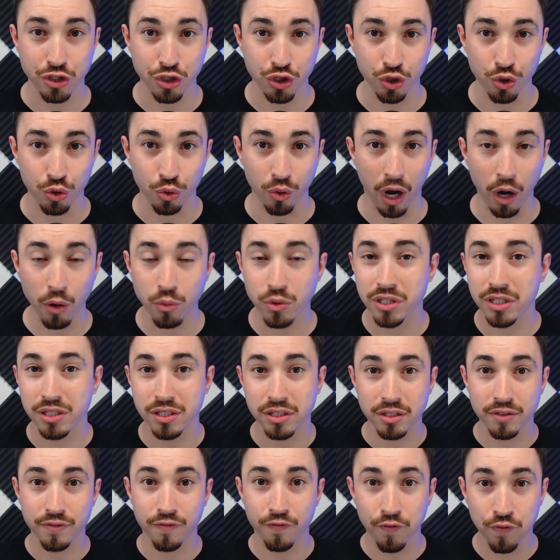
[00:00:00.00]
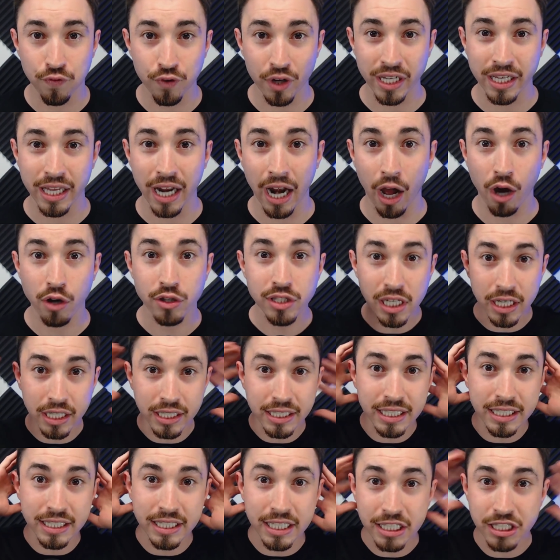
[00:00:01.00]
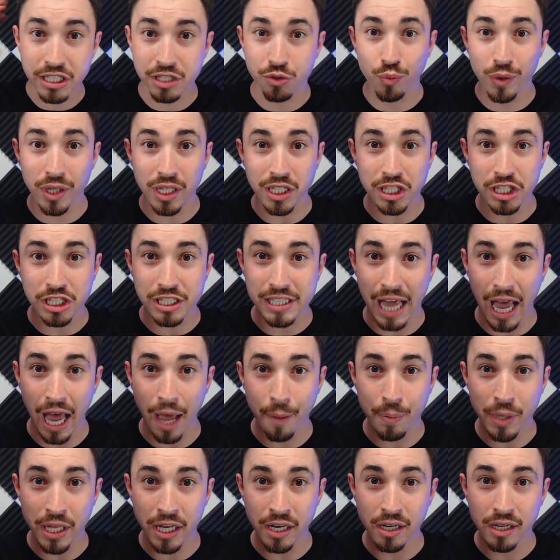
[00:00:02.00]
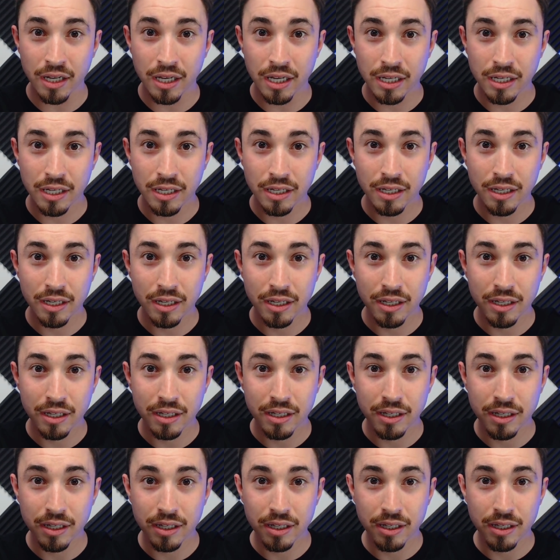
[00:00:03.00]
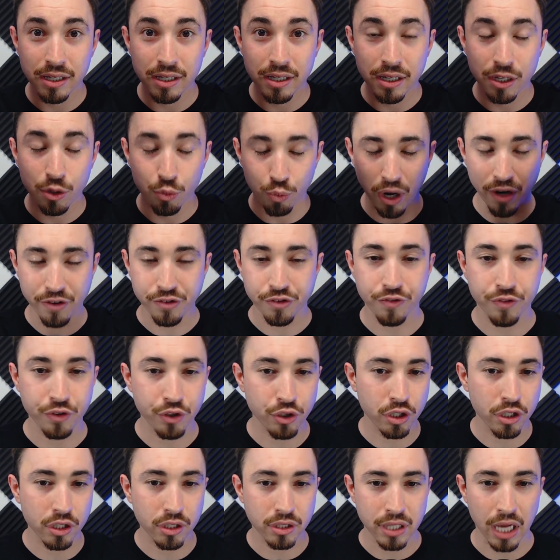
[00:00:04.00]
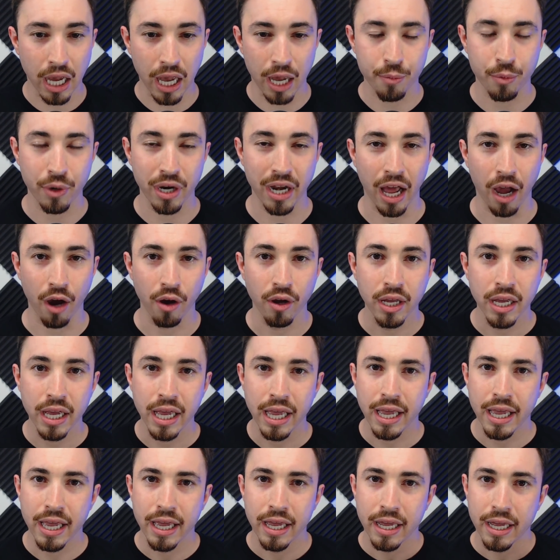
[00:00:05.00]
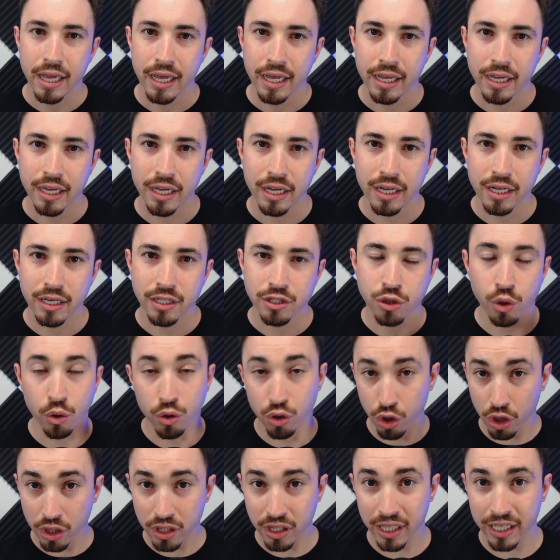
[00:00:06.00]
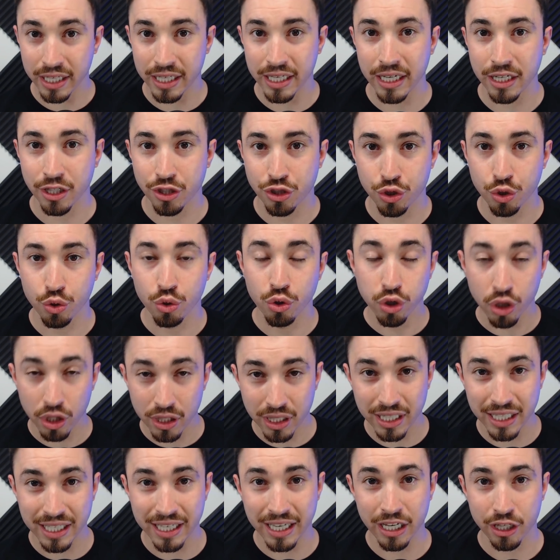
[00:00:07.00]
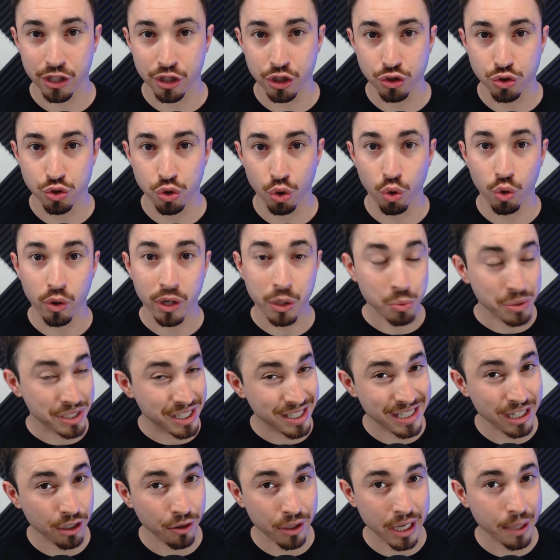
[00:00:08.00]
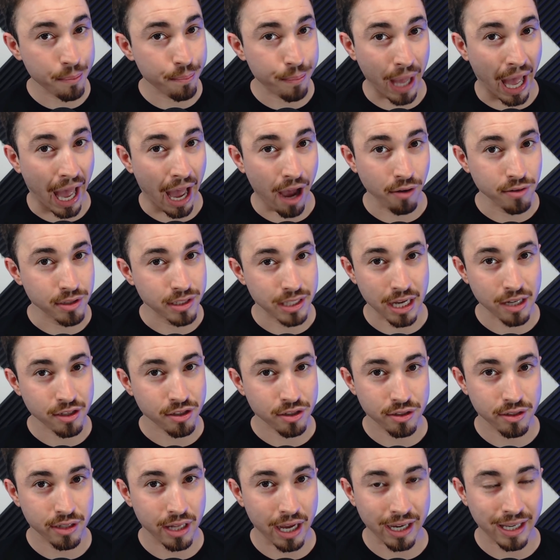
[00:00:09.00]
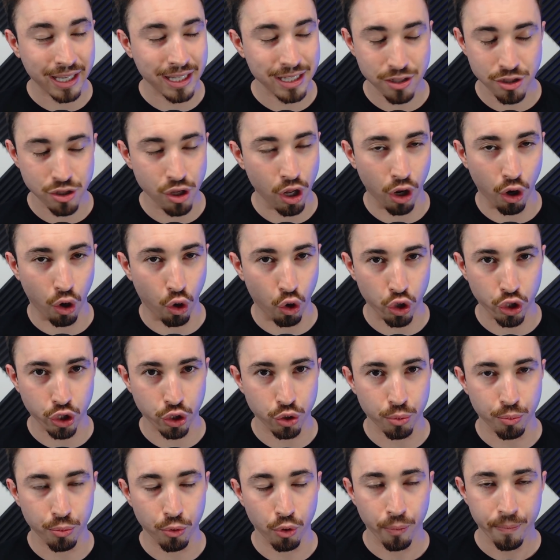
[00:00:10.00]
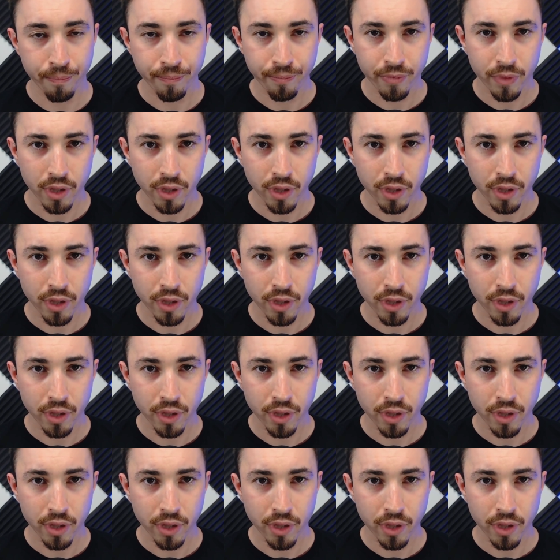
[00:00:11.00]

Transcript: two. I was freaking out. I was like, did this really just happen? Refs reviewed it, time ran out. So it looked like he had two. Looked like he had control. He was still in bounds. That's not arguable.